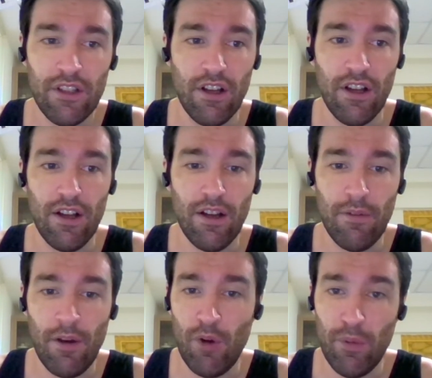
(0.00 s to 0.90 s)

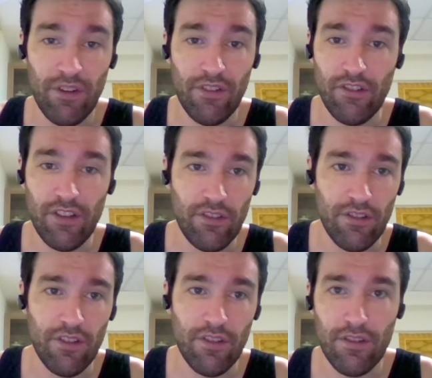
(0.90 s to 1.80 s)
I'm open to
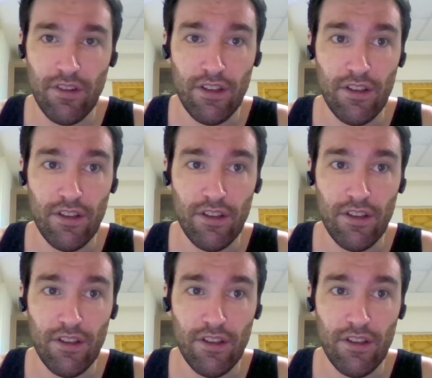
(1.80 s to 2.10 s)
suggestions.